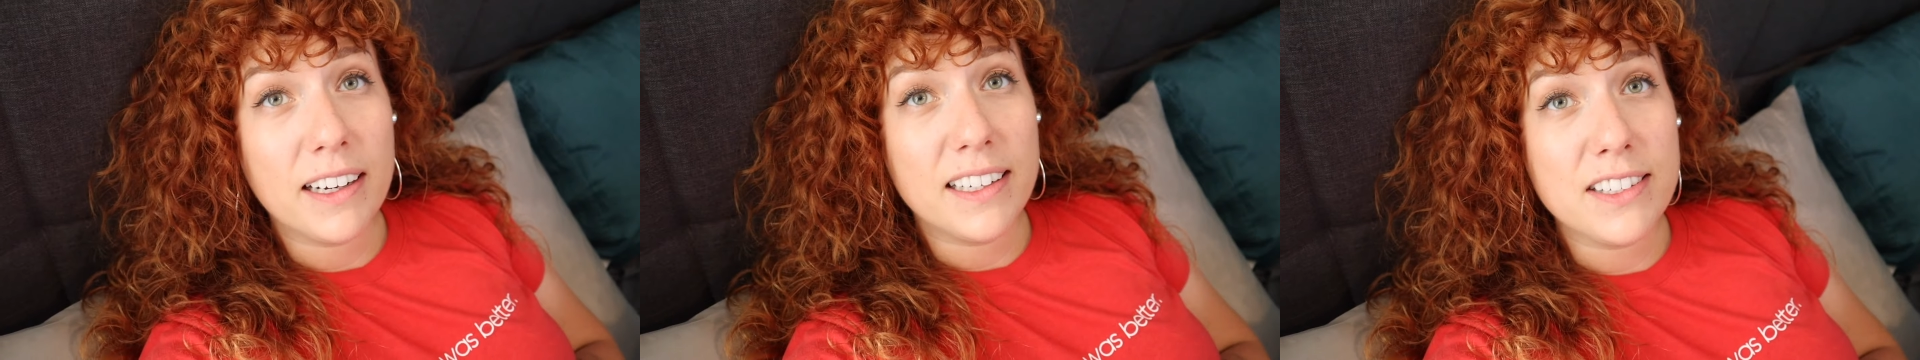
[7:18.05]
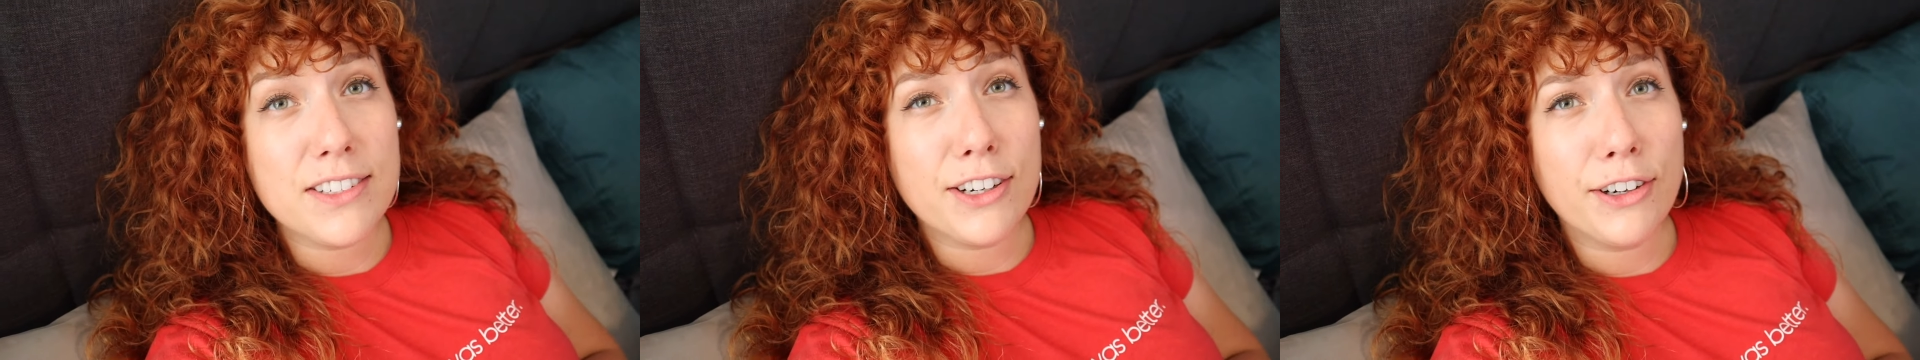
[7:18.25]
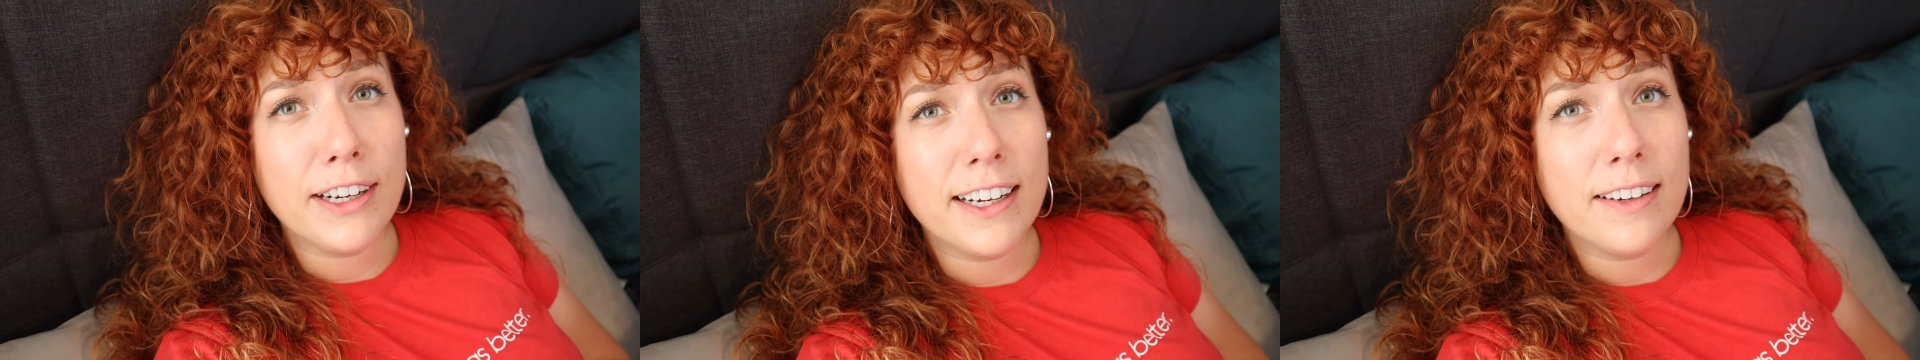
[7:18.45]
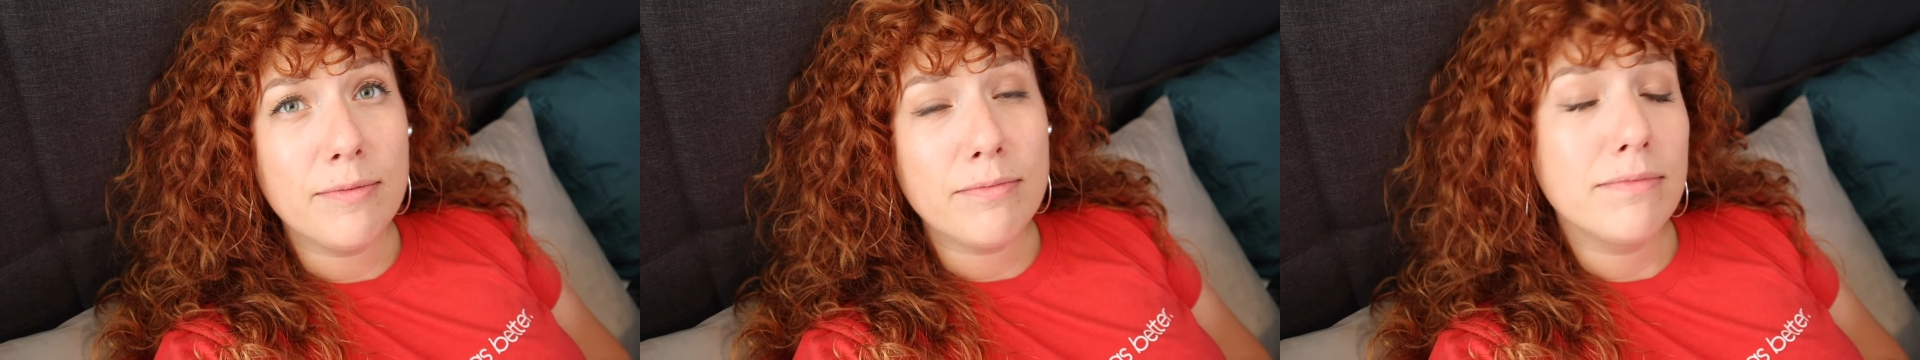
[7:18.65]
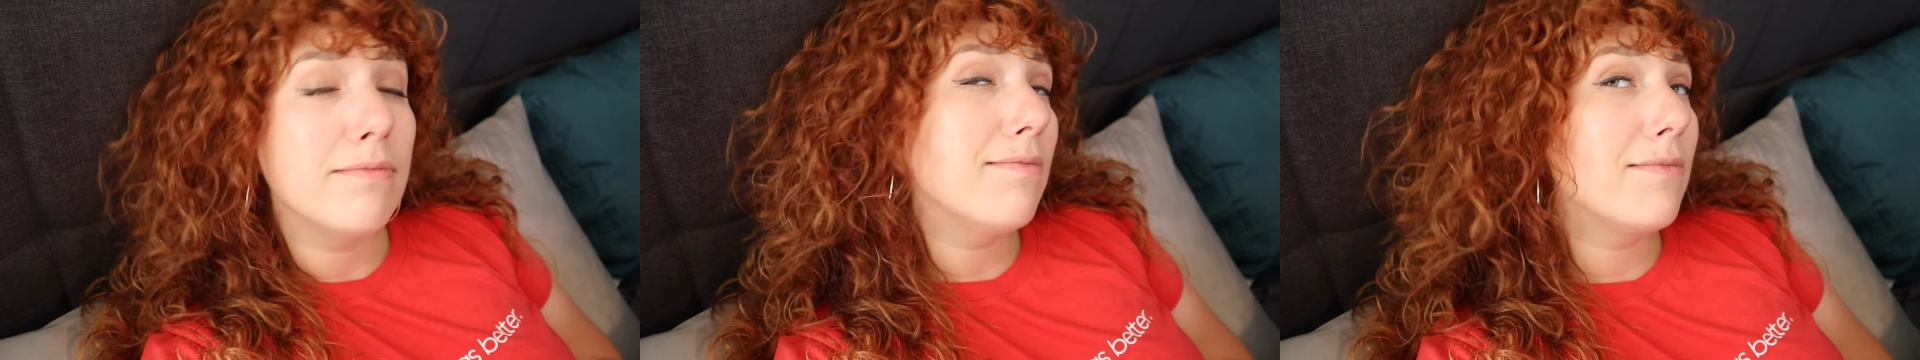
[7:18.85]

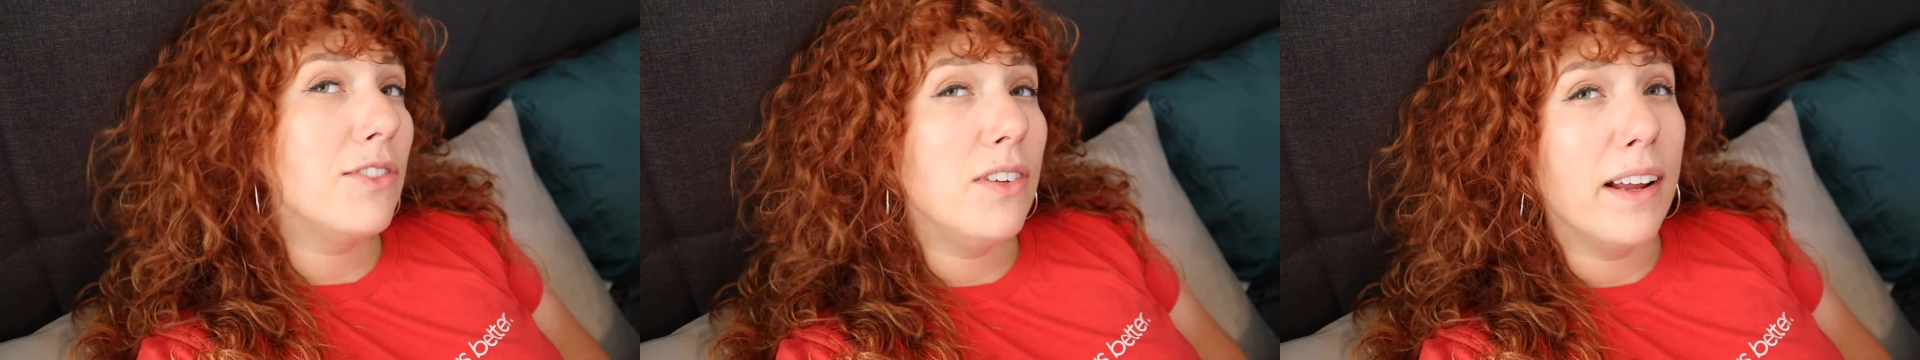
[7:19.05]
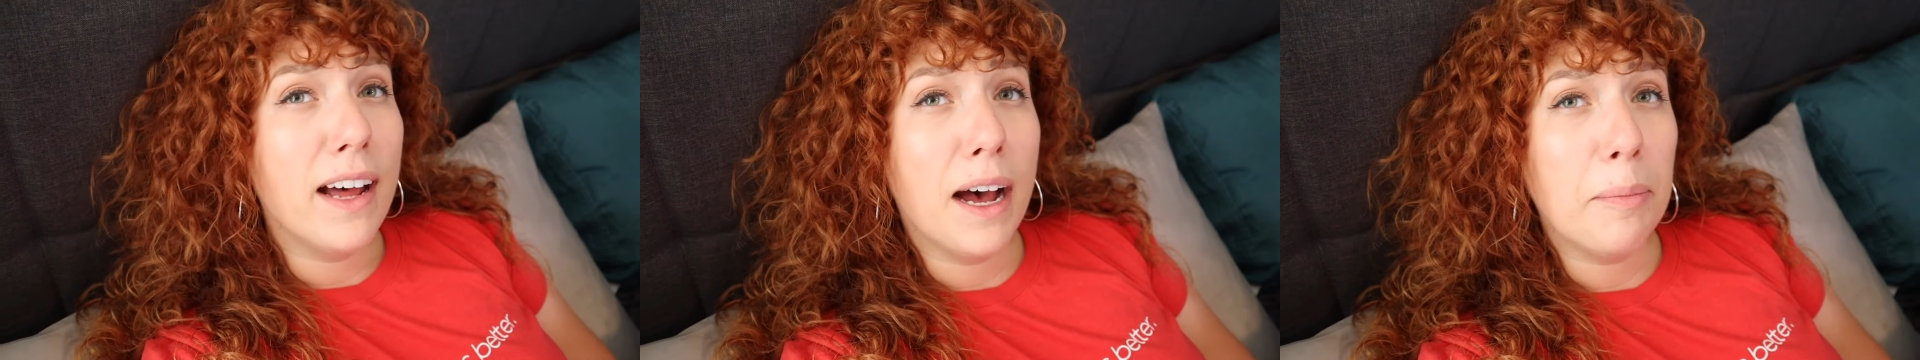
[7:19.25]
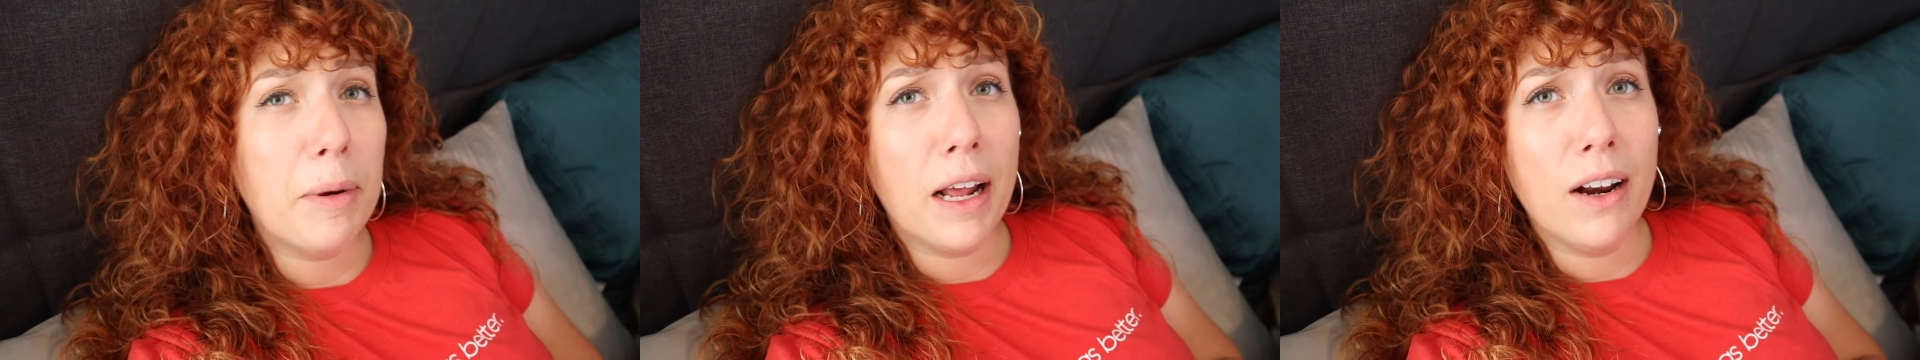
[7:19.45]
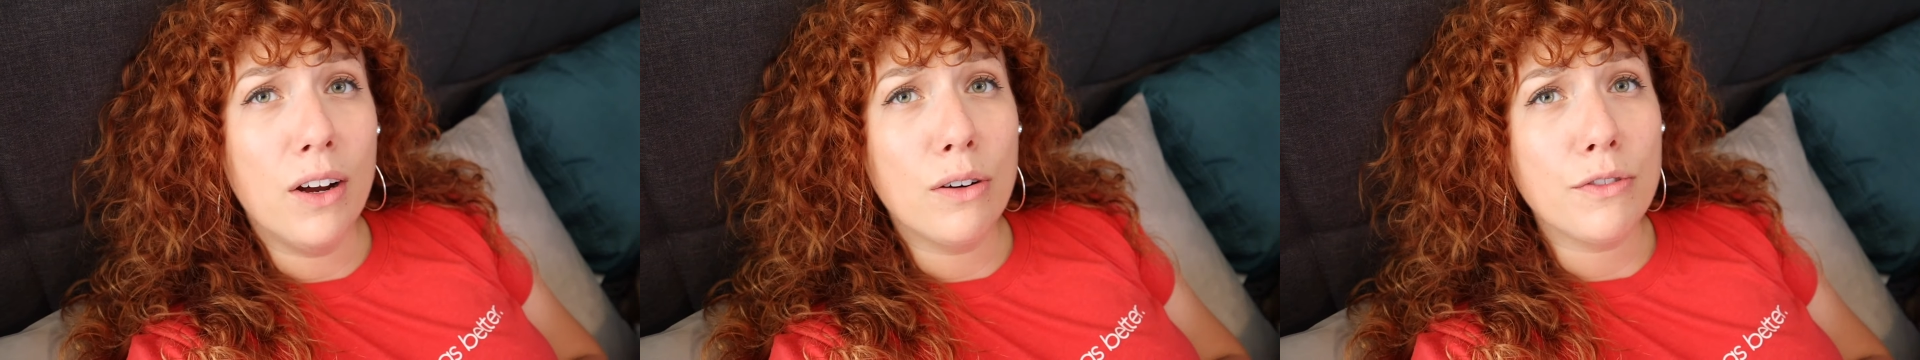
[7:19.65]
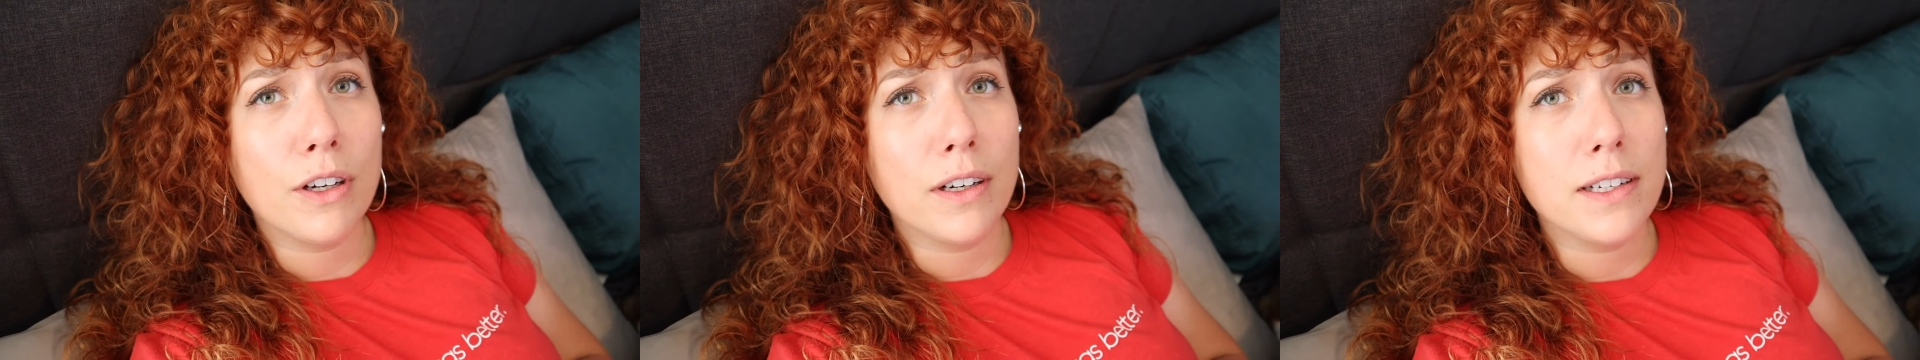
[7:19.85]
Instagram, hop on
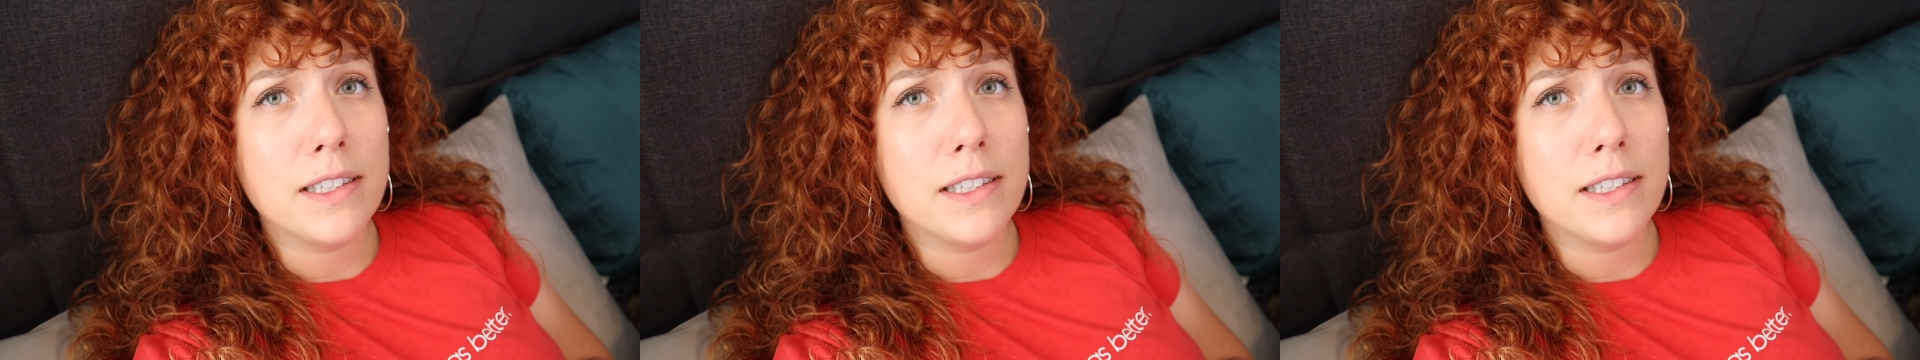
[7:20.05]
over.